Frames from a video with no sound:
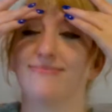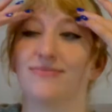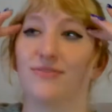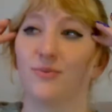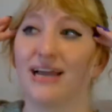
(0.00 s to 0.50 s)

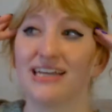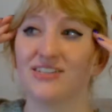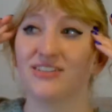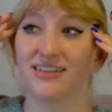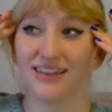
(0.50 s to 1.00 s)
The
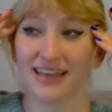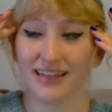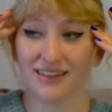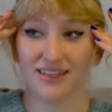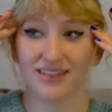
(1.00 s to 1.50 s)
way
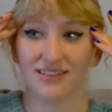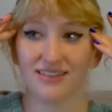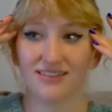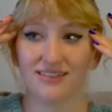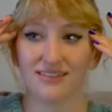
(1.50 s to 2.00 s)
Gillies,
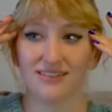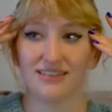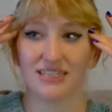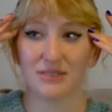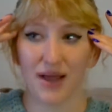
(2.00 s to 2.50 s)

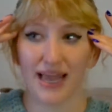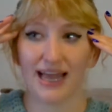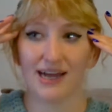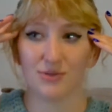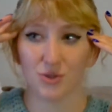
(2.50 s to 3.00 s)
despite
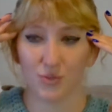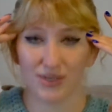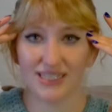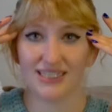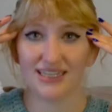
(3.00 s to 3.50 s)
how
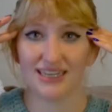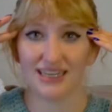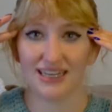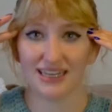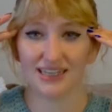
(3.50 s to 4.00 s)
twisted he
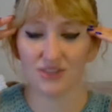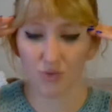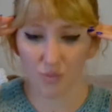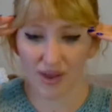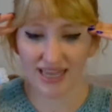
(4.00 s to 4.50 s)
is, the
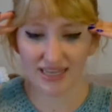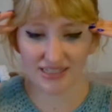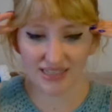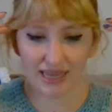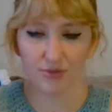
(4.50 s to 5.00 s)
way
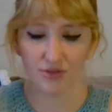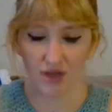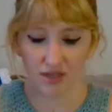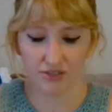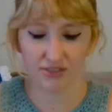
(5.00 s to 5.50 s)
he's able to
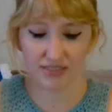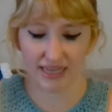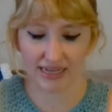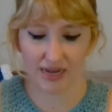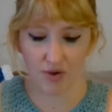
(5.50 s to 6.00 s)

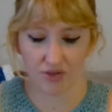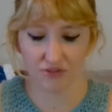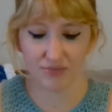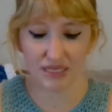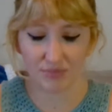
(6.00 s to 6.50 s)
understand how other
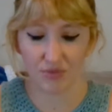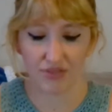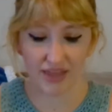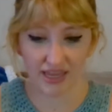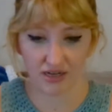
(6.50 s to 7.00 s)
people
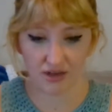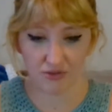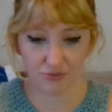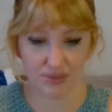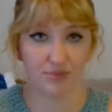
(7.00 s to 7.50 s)
think and
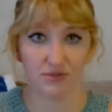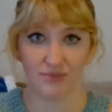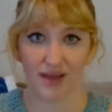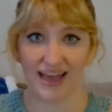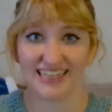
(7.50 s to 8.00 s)
other people's
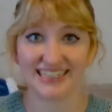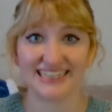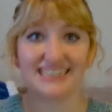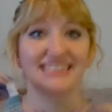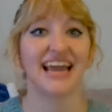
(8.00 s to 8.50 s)
minds
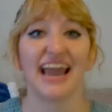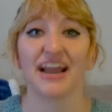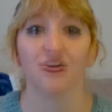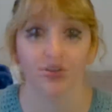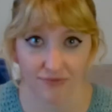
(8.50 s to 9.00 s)
is
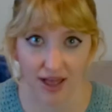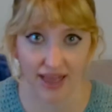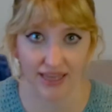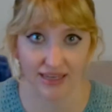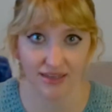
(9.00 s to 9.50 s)

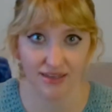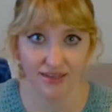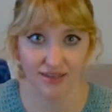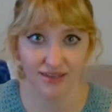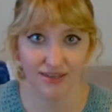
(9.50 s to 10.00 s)
terrifying.
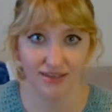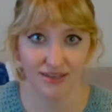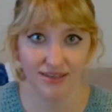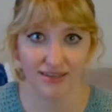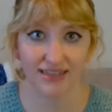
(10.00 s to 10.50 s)

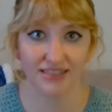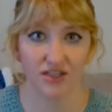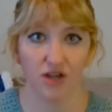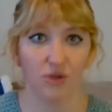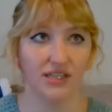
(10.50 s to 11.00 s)
Because
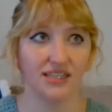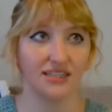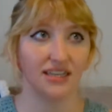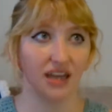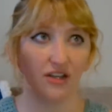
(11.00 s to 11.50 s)
not only
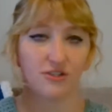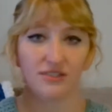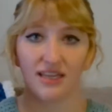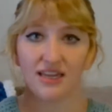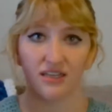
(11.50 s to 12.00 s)
does he
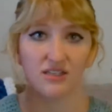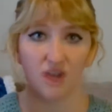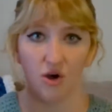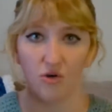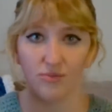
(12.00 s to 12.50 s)
understand his
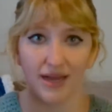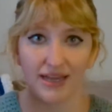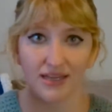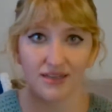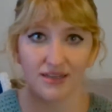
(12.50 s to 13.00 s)
own
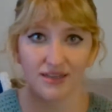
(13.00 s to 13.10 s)
mind